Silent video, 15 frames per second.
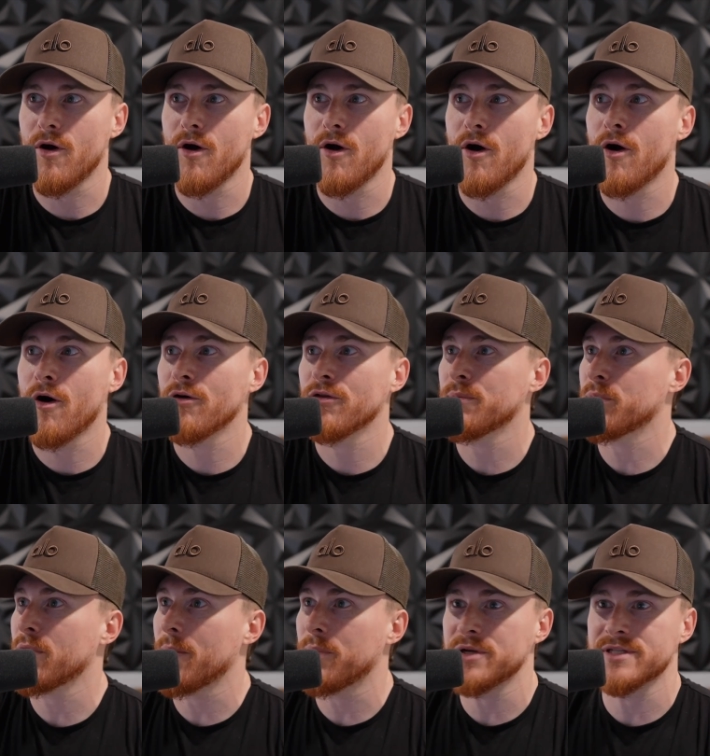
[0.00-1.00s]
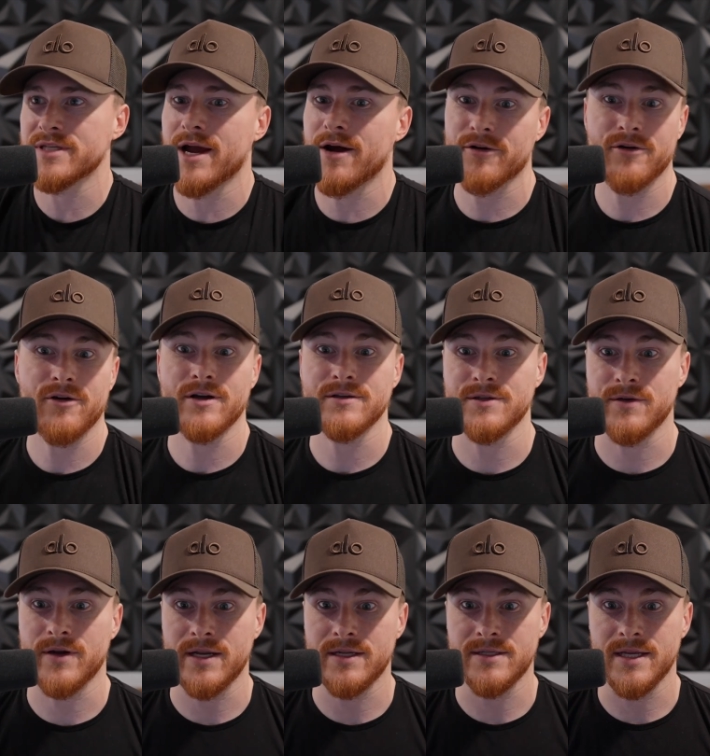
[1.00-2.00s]
all the properties scattered across the
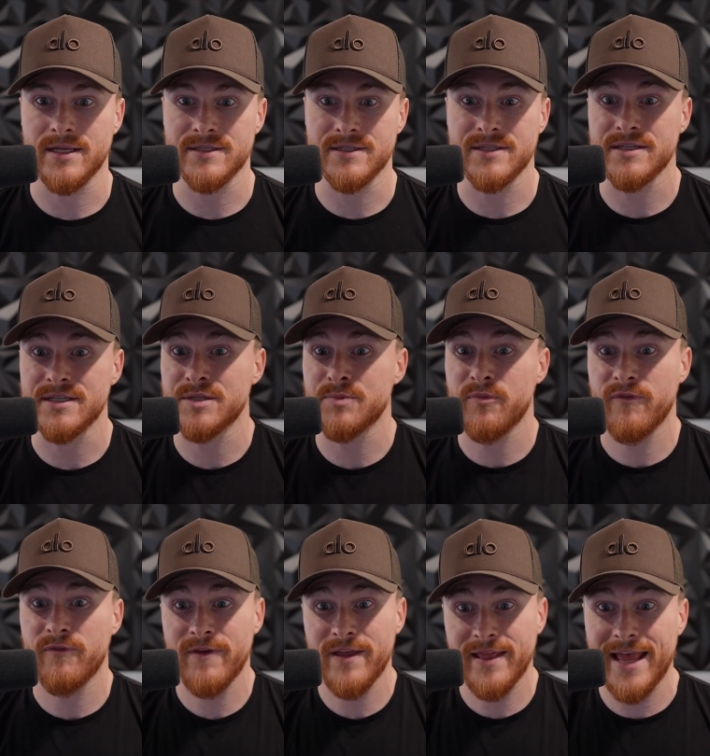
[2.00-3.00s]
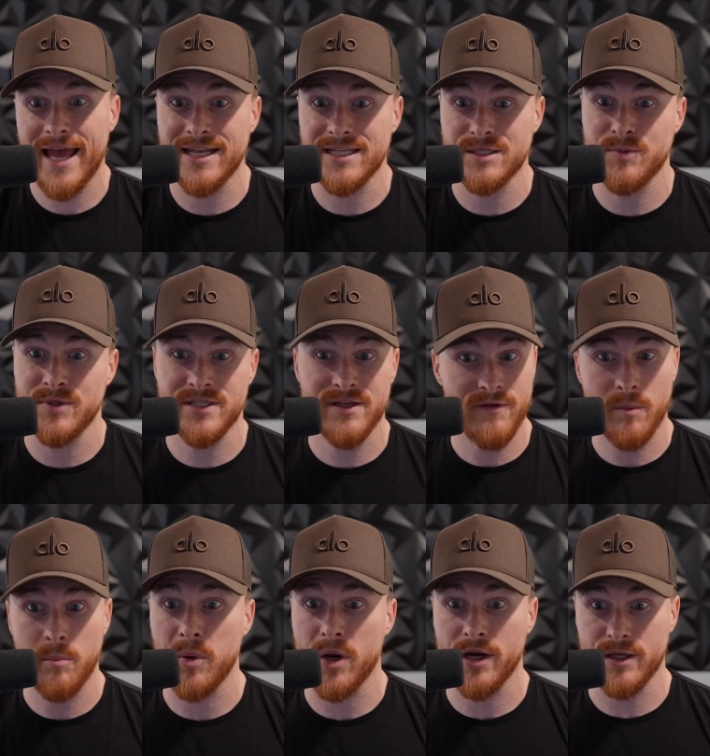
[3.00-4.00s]
United States to fit that
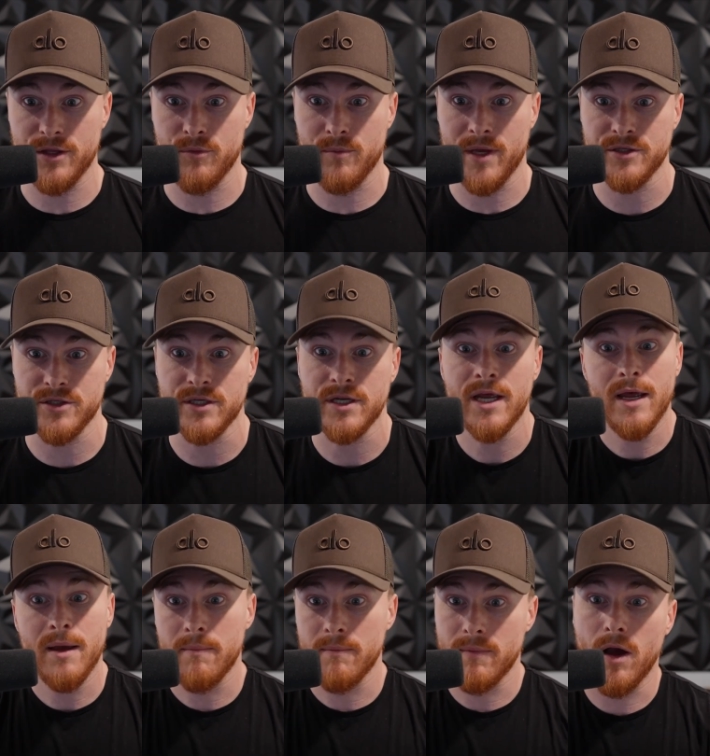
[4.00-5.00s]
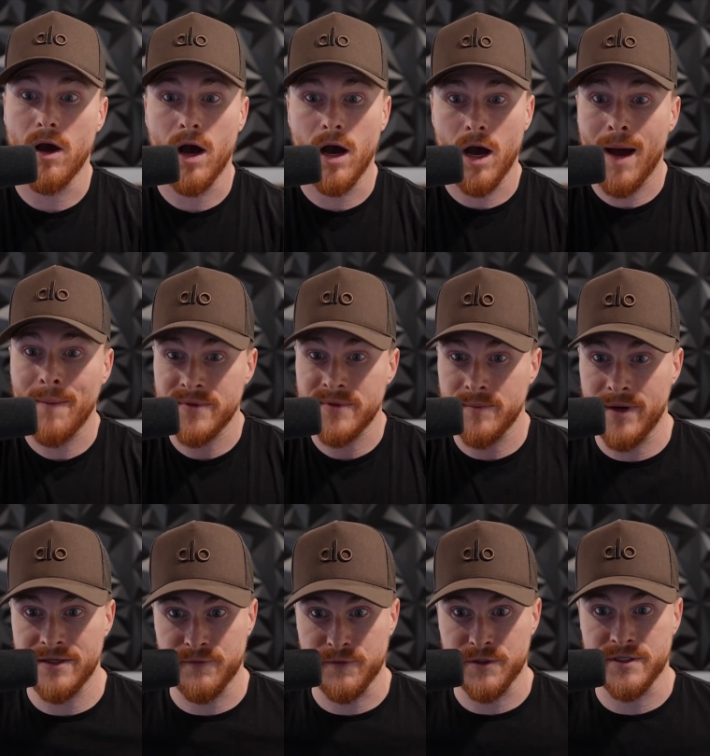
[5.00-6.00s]
specific bucket you mentioned,
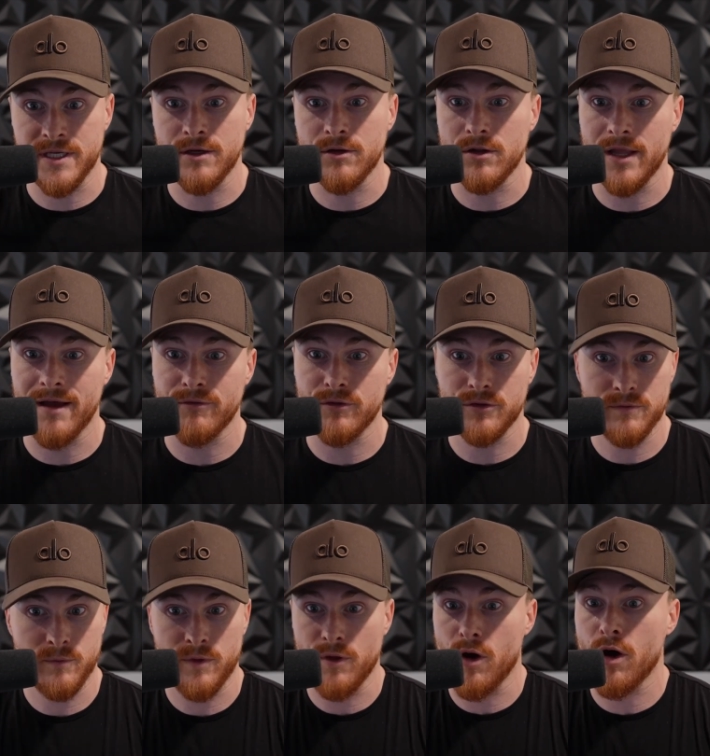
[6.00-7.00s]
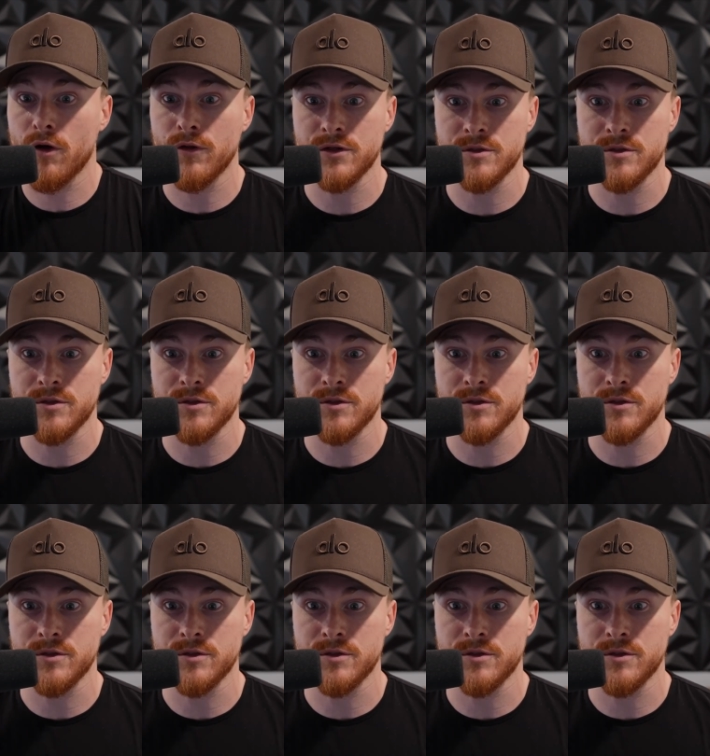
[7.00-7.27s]
optimized for single level with all those